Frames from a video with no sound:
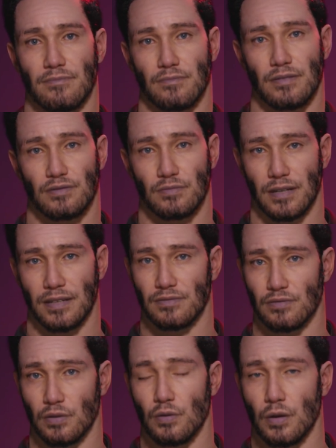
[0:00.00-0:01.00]
This means
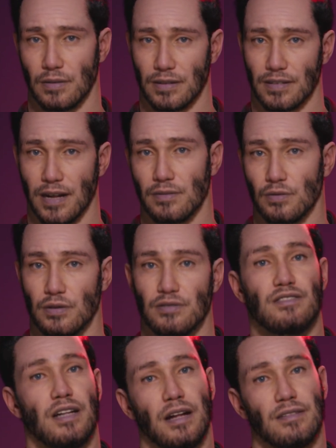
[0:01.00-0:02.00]
promoting diverse
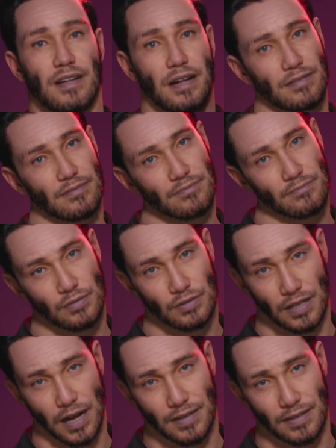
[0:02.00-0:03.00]
content,
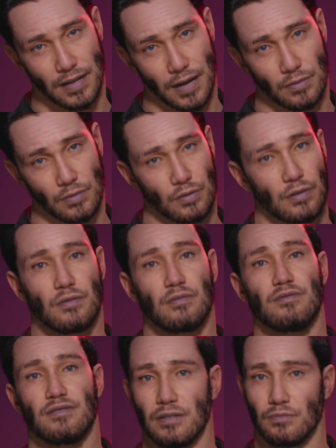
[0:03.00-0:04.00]
designing
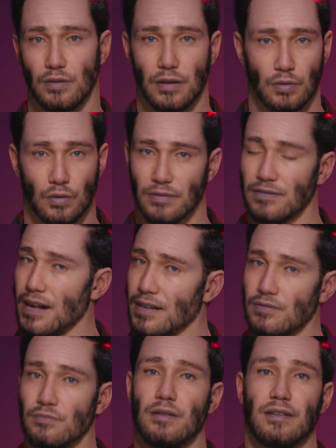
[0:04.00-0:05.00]
algorithms that
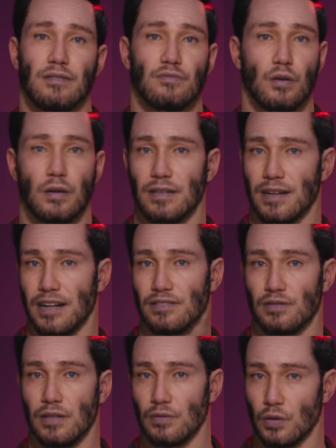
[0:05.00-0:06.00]
prioritize meaningful
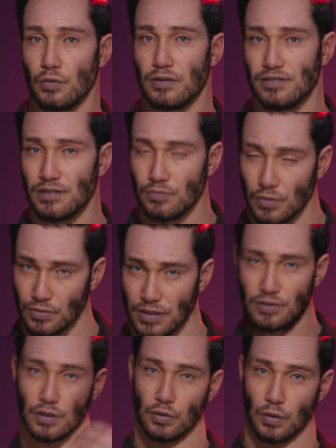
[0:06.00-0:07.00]
engagement over
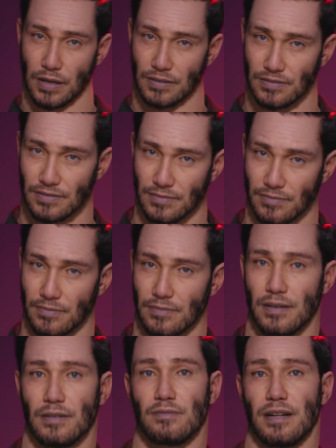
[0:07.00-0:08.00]
superficial clicks,
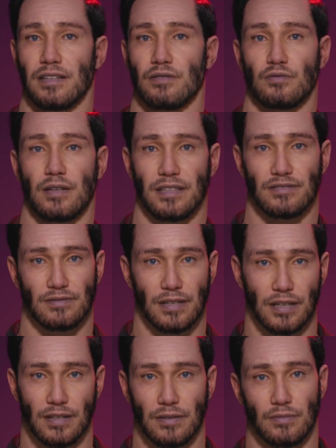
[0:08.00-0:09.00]
and being
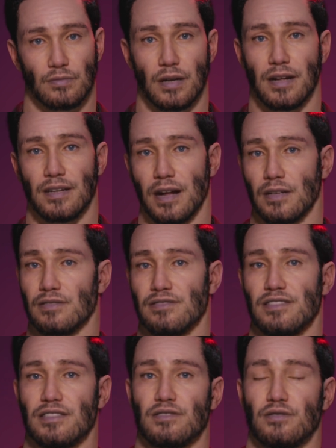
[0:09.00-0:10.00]
transparent about how
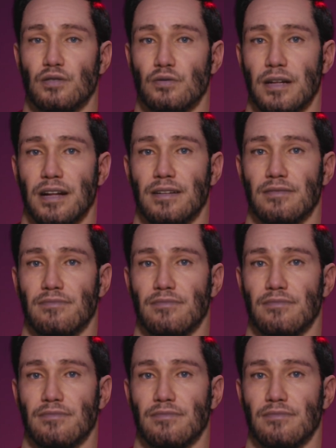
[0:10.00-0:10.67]
decisions are made.